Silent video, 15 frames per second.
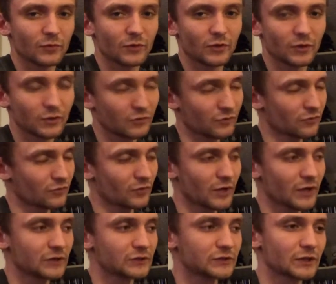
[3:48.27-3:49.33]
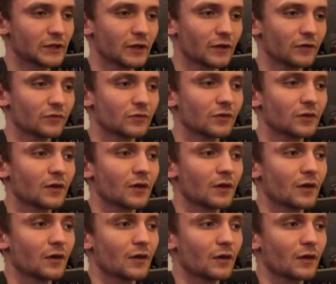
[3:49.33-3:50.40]
really strange things,
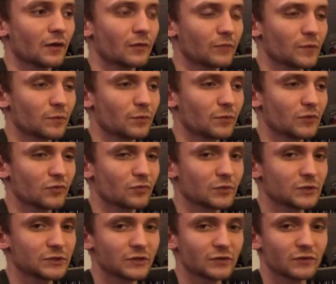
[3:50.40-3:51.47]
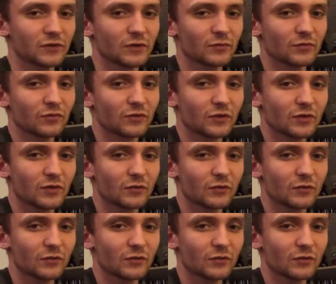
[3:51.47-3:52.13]
um, especially at TMC.